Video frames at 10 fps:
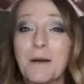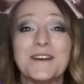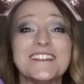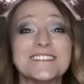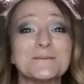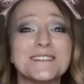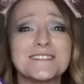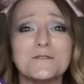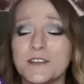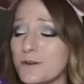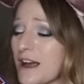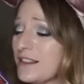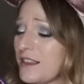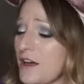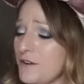But this one's so cute,
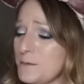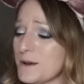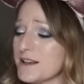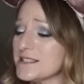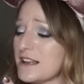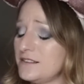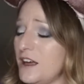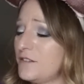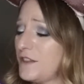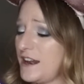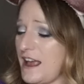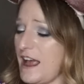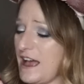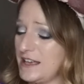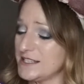I love it because I love that it
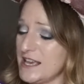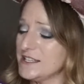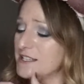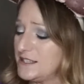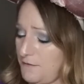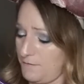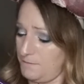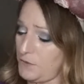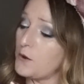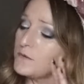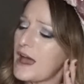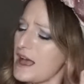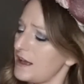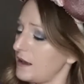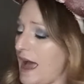has, no,
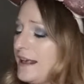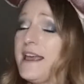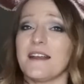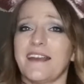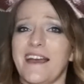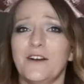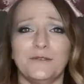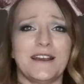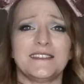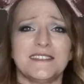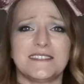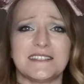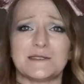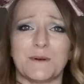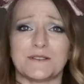I can't count. I said
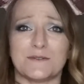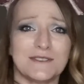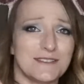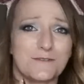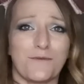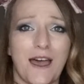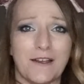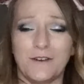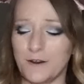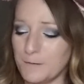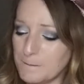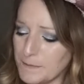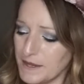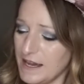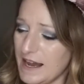six puzzles. There's five here.
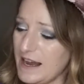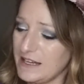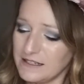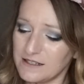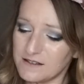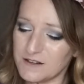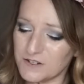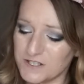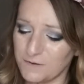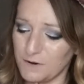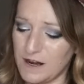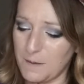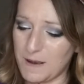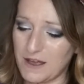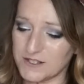And there's different
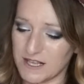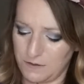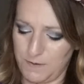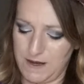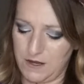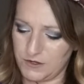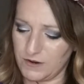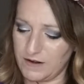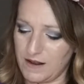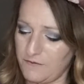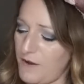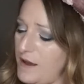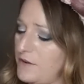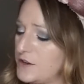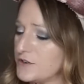amounts, like 300 and
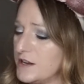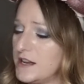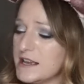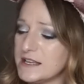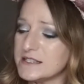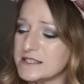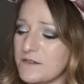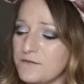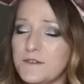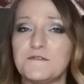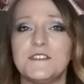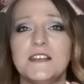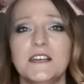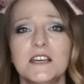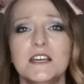500 and
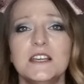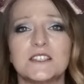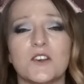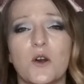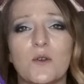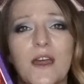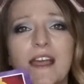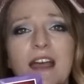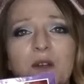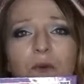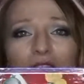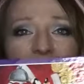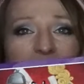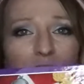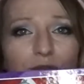750. So like I could work the
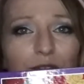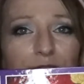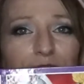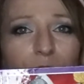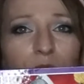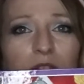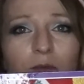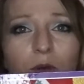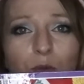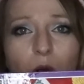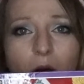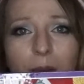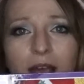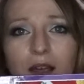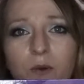750 one with
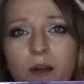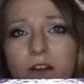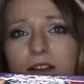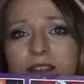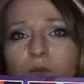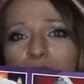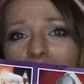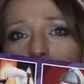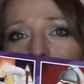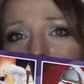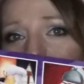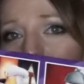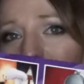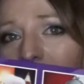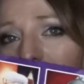Robbie, whereas we could work the
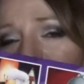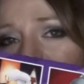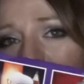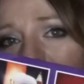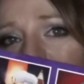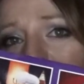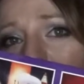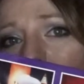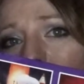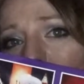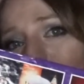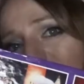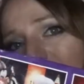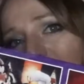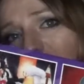300 one with
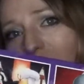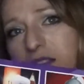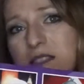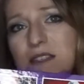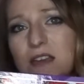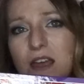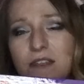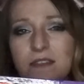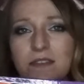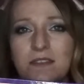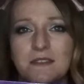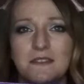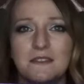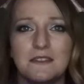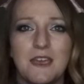the kids and
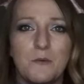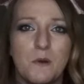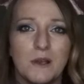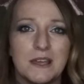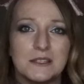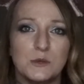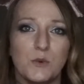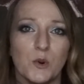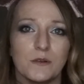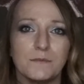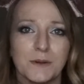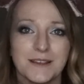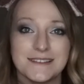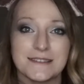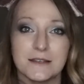they won't get too bored
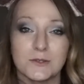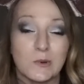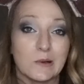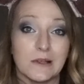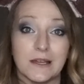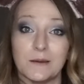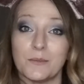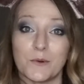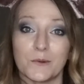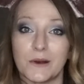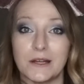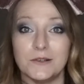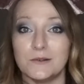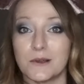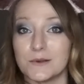because they totally get bored when I
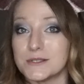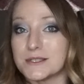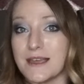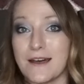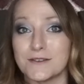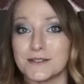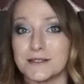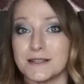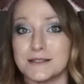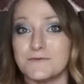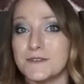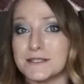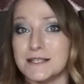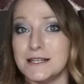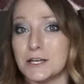do those 1,000 and
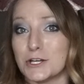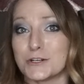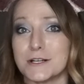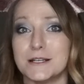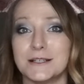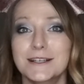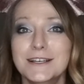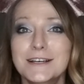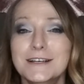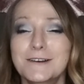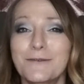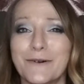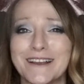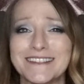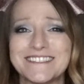1,500
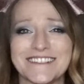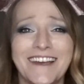ones.